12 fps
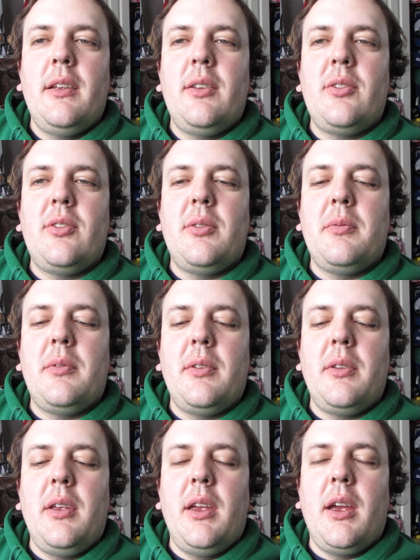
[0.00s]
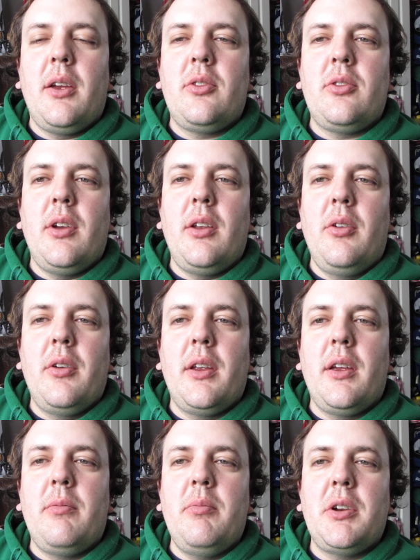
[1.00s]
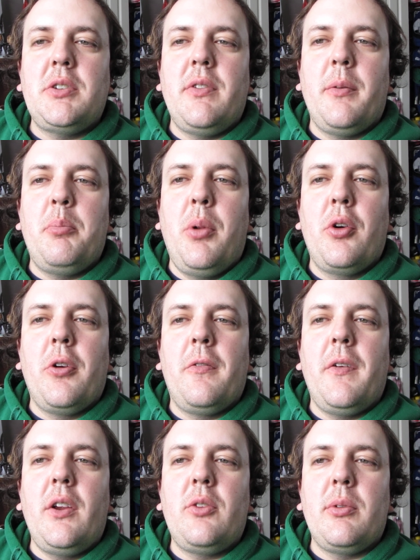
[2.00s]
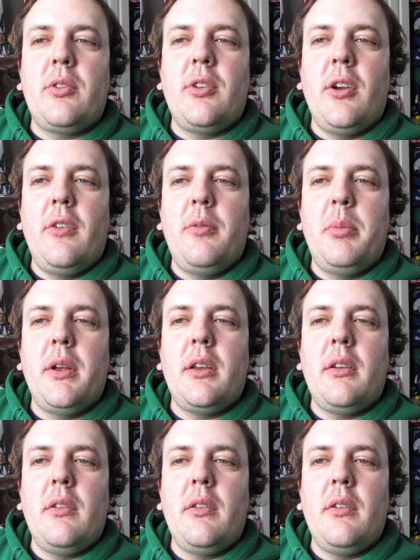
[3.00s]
So yeah, so I don't have much of a poker face myself, but